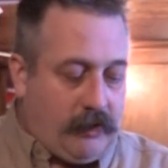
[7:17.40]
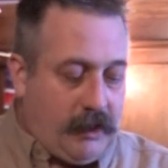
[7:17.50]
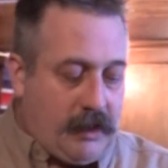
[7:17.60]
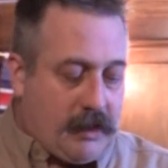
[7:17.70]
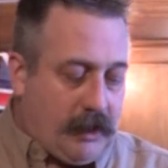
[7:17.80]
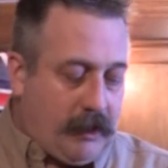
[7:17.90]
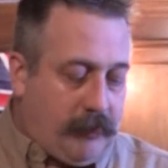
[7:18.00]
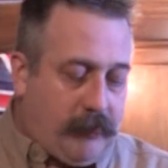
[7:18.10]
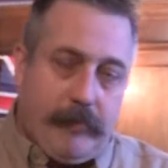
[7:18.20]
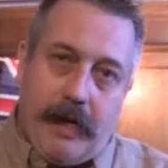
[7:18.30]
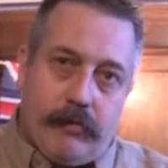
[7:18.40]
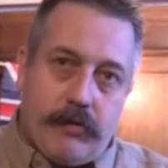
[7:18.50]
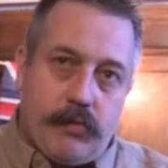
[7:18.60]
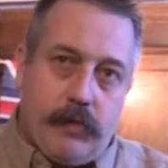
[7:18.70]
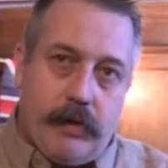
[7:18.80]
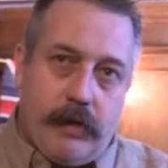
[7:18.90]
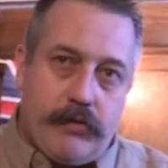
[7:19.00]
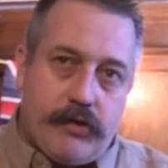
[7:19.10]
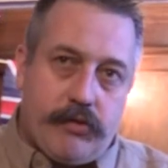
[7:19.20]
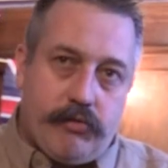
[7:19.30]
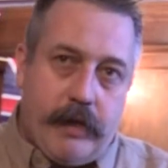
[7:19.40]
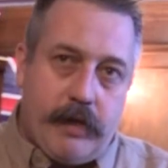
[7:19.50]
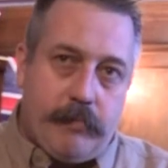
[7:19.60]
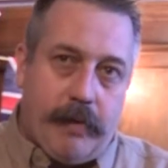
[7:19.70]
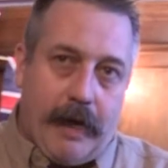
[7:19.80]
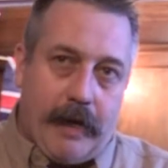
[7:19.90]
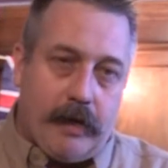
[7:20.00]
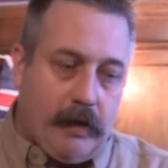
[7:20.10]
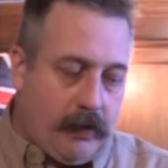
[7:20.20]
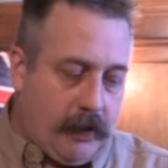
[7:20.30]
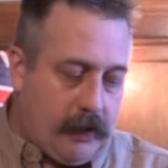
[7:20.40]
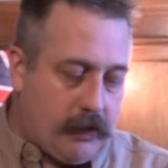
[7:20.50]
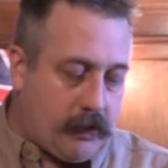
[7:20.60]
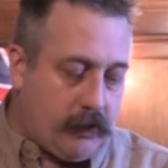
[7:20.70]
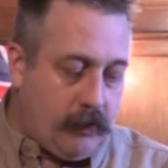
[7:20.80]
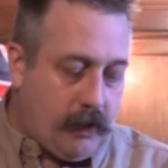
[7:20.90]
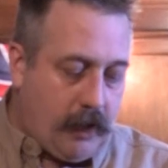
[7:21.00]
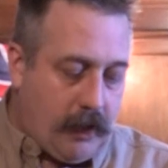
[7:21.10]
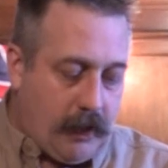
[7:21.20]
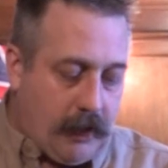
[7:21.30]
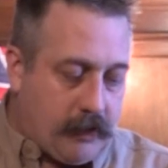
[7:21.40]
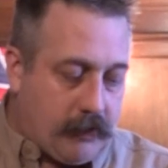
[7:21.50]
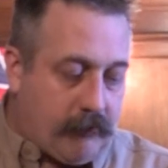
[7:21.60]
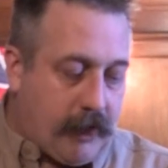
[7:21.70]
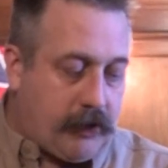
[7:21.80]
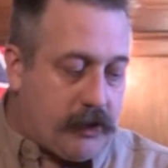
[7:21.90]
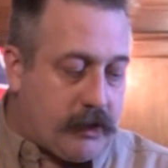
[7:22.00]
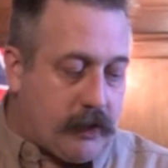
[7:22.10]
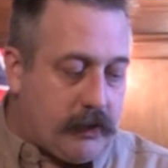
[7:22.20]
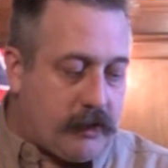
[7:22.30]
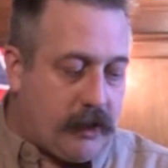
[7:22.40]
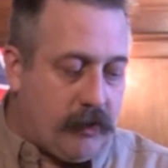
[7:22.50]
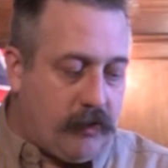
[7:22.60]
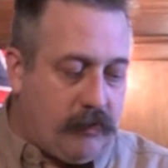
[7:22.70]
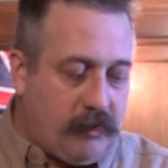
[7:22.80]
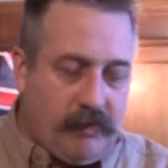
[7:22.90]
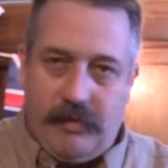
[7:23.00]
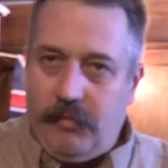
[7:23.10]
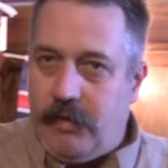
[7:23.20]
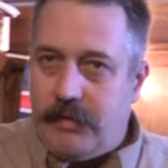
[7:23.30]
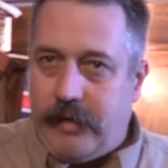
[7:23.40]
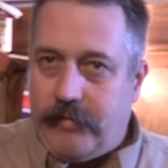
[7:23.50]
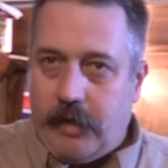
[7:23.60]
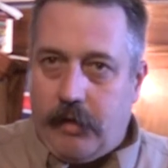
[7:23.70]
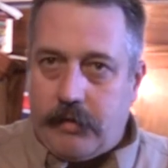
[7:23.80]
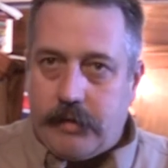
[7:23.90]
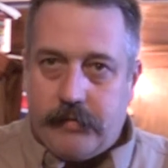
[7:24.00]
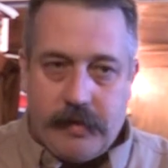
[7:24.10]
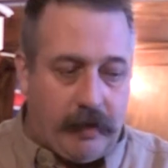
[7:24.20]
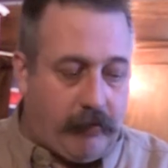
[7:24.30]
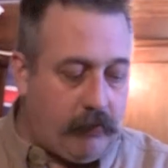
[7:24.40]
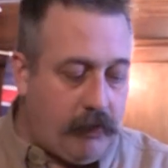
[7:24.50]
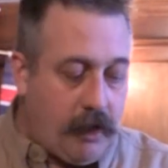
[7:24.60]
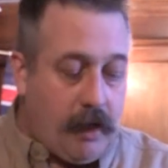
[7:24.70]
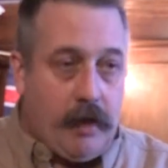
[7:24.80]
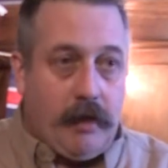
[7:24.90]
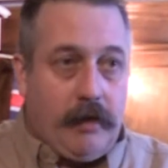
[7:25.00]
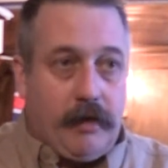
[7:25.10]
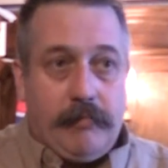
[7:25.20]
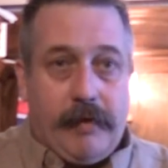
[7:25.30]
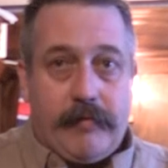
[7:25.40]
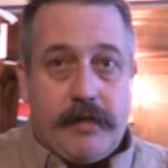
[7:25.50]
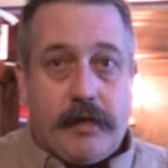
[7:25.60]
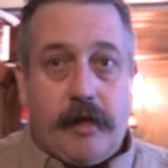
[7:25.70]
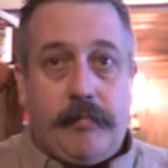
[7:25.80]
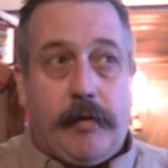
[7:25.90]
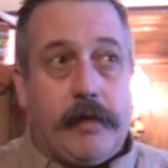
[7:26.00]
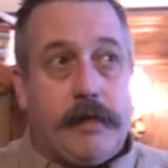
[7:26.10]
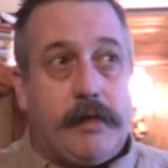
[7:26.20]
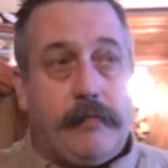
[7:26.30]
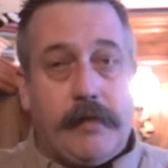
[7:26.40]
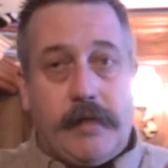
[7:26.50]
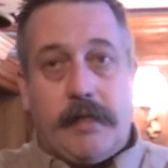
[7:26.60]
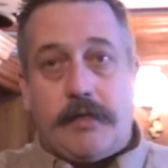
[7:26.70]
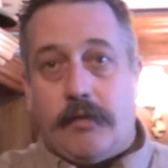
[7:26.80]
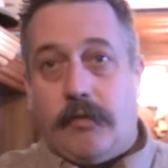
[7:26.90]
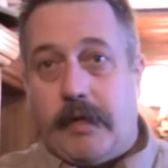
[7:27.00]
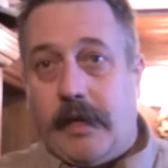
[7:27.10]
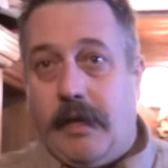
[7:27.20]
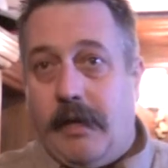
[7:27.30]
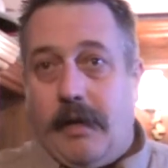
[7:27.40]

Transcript: These type of mounts will go straight back into register, so you won't have any loss of zero. You can have the scope on it for deer stalking.